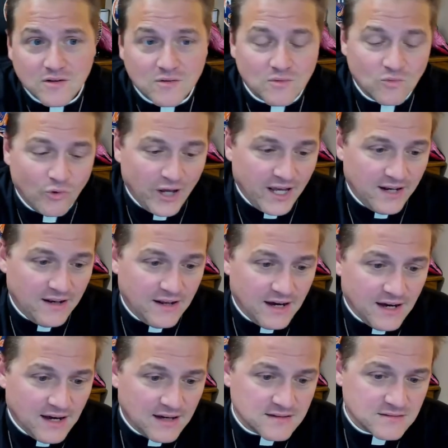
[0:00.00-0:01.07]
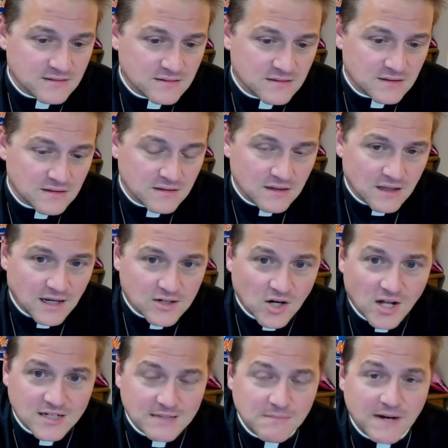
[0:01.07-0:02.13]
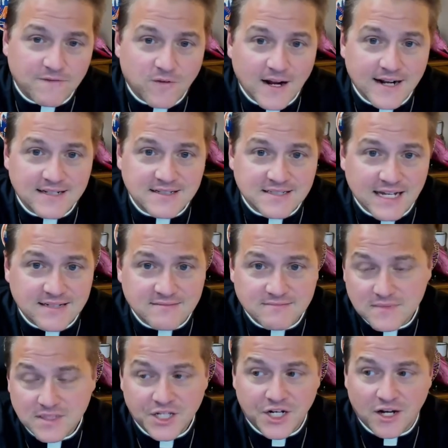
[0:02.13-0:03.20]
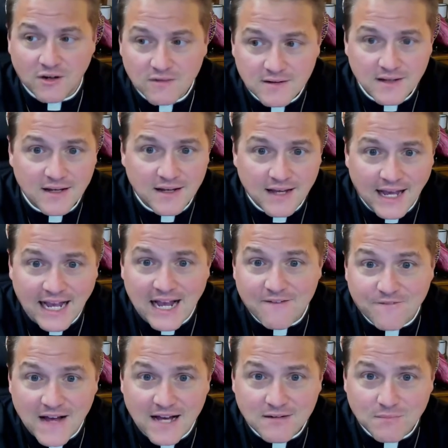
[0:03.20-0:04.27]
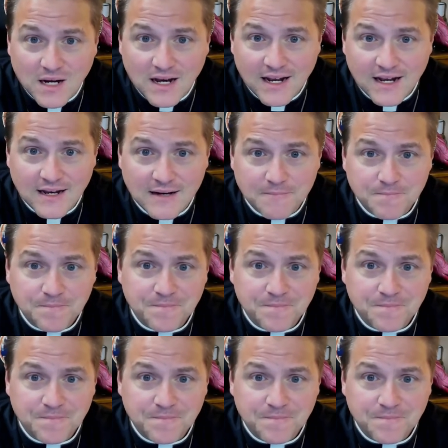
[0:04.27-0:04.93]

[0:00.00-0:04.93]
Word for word: when I called up my friend and said, you know, hey, I found my